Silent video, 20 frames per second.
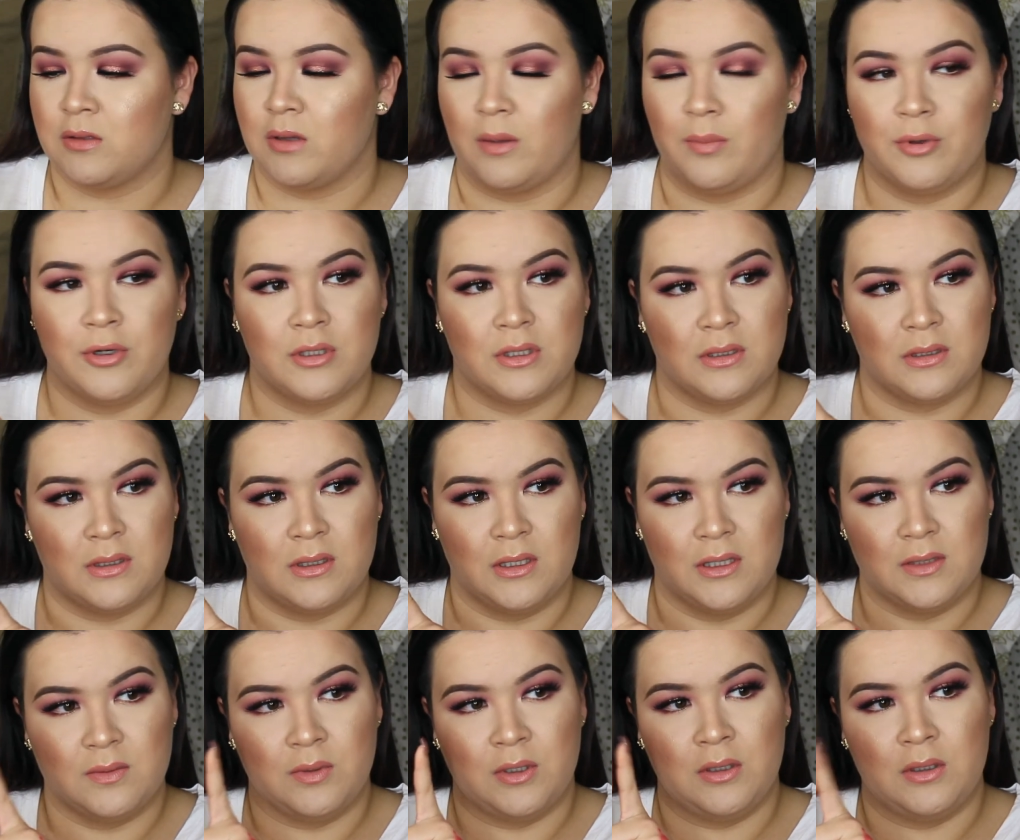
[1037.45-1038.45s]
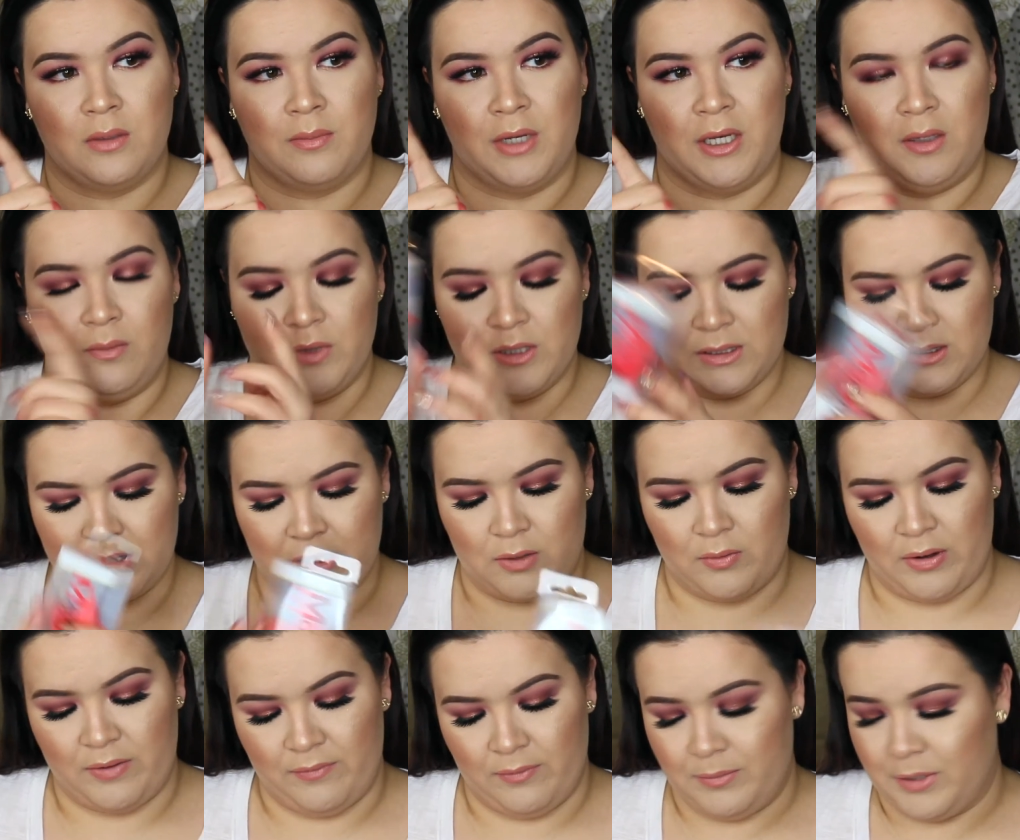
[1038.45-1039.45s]
So I purchased this one, the mini ones,
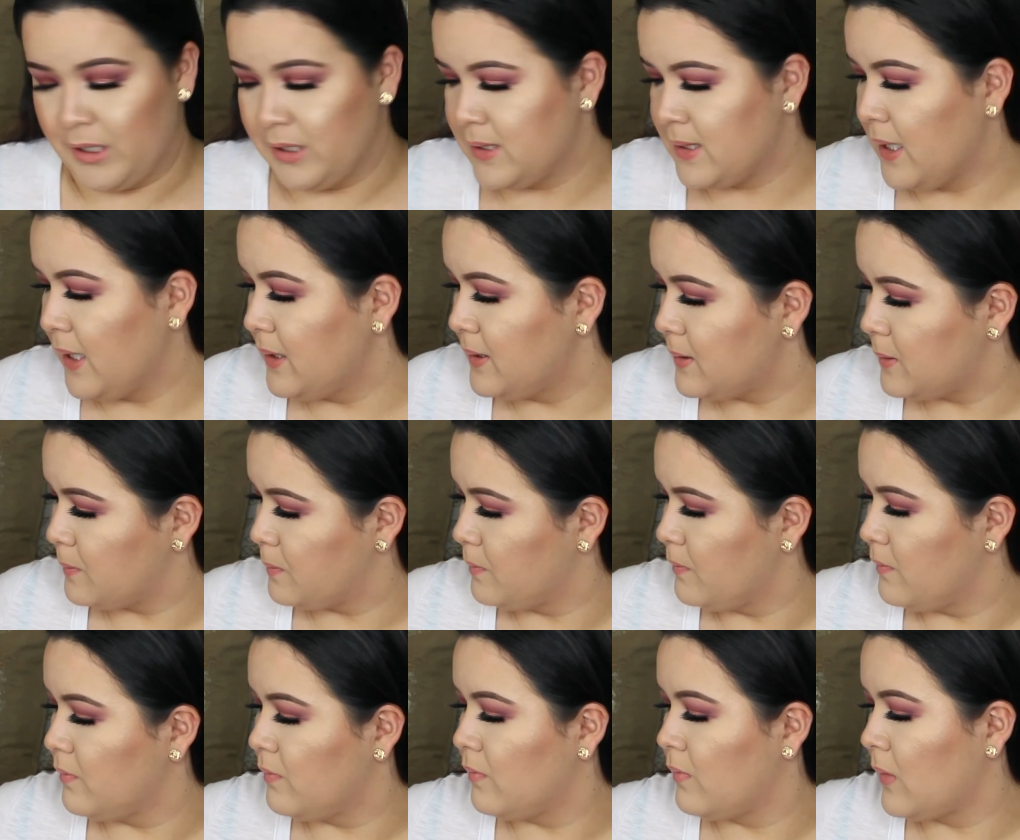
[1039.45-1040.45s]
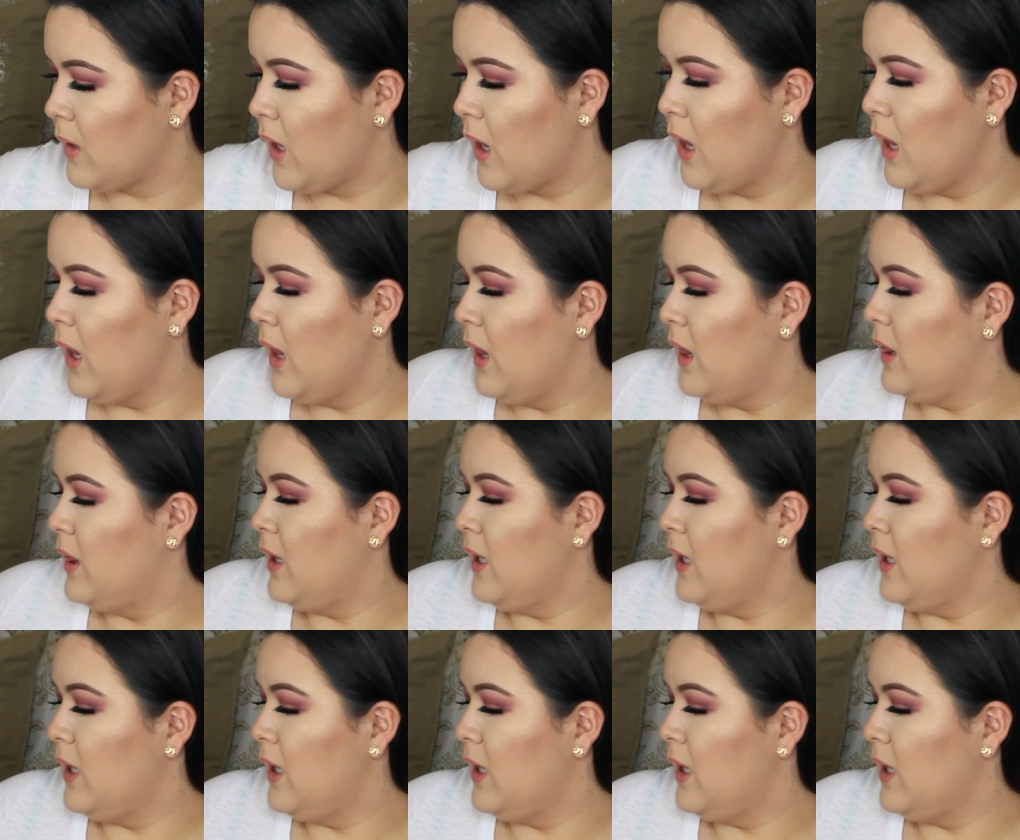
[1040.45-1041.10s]
because I don't have a mini set.